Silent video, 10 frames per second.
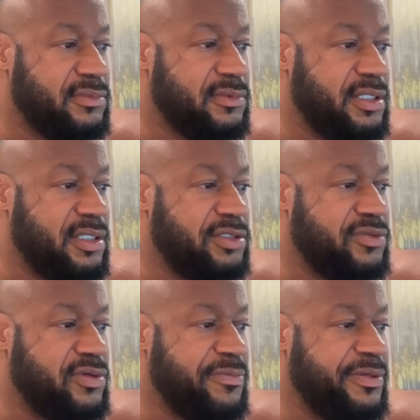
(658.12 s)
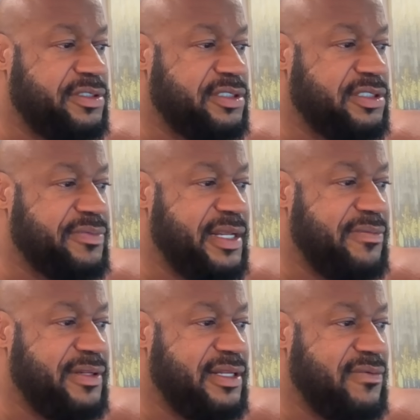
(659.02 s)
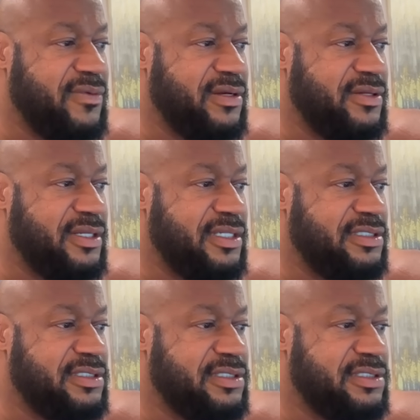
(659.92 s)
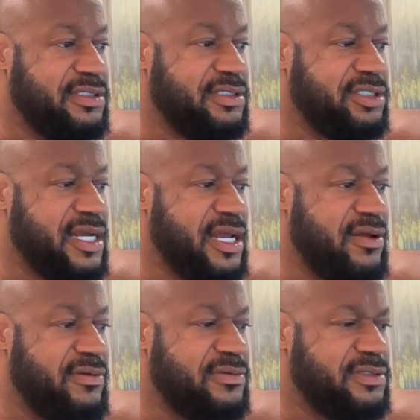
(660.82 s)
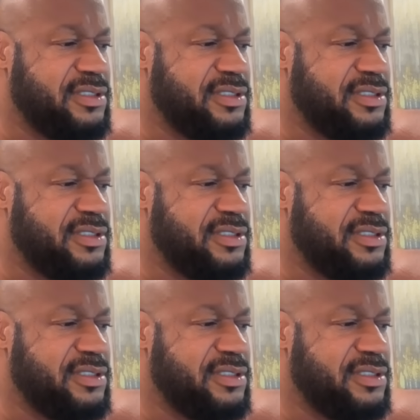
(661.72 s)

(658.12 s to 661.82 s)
And they're showing a picture of this baby, and I wonder, is this the child?